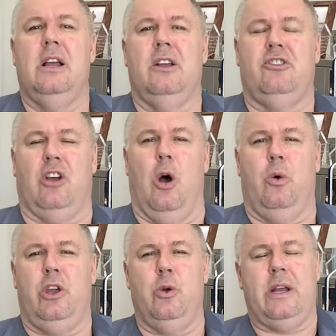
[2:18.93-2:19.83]
So
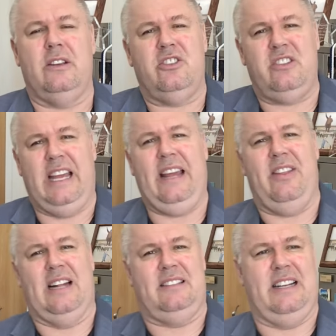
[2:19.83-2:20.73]
you can see
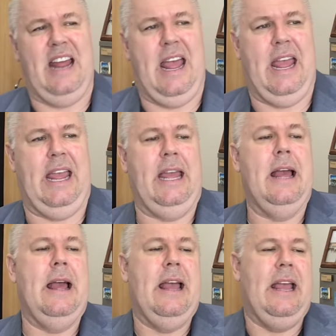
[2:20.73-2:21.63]
that today,
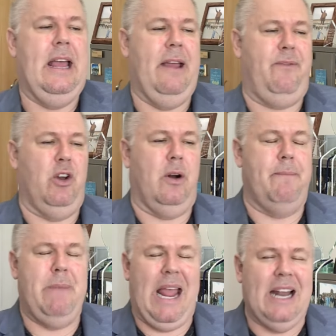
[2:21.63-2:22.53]
if you're a
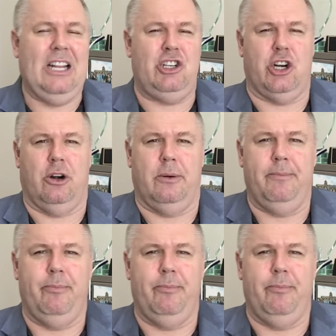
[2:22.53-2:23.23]
manager,